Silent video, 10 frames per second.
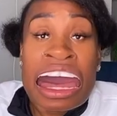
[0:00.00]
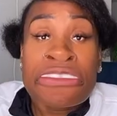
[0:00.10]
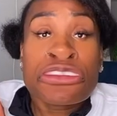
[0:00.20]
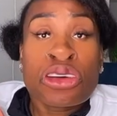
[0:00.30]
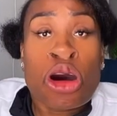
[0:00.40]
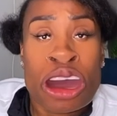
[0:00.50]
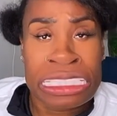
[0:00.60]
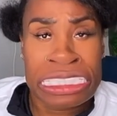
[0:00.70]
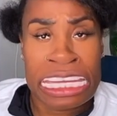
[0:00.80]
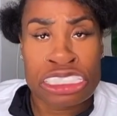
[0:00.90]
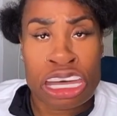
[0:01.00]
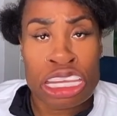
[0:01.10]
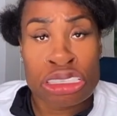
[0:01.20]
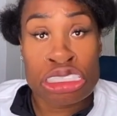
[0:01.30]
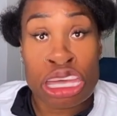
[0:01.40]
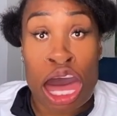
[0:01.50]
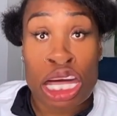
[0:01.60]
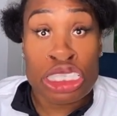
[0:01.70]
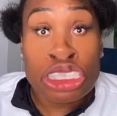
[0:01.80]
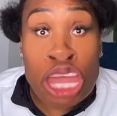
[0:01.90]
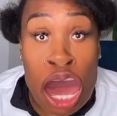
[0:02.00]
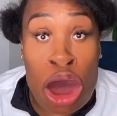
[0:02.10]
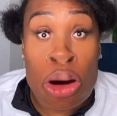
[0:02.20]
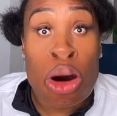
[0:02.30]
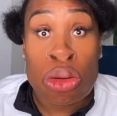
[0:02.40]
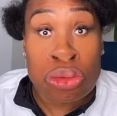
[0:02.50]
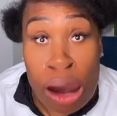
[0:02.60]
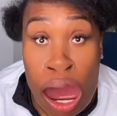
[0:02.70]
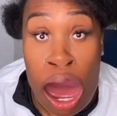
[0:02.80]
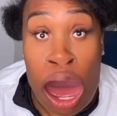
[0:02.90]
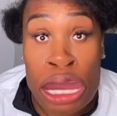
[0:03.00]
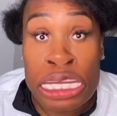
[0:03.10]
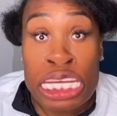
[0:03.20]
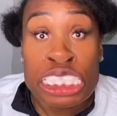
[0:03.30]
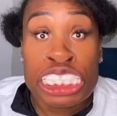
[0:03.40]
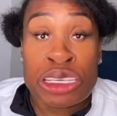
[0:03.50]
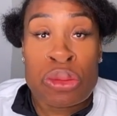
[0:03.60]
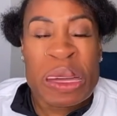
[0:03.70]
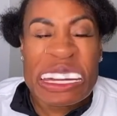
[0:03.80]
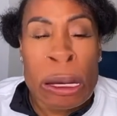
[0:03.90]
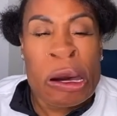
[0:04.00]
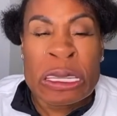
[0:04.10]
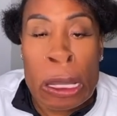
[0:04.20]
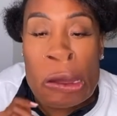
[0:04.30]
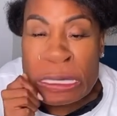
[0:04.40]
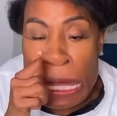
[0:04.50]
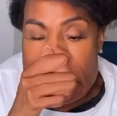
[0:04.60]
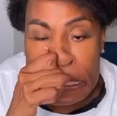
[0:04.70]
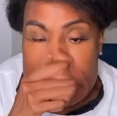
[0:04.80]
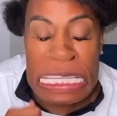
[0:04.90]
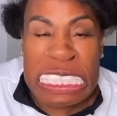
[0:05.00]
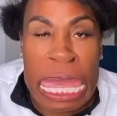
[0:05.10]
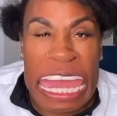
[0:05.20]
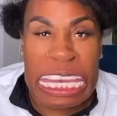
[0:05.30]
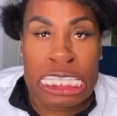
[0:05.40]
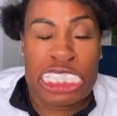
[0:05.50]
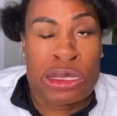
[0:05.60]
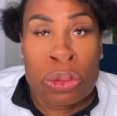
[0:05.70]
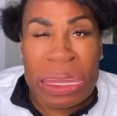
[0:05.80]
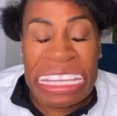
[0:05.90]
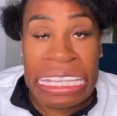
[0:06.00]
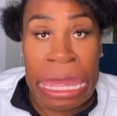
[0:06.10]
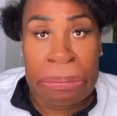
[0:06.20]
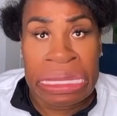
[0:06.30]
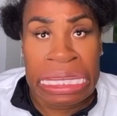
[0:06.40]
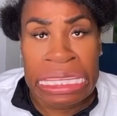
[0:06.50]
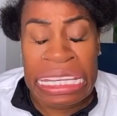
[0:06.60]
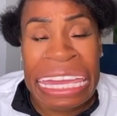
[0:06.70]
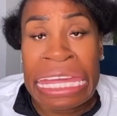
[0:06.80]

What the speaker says: Of course that's all you saw. No, wrong. She wiggled her nose like this, and then she winked at me, and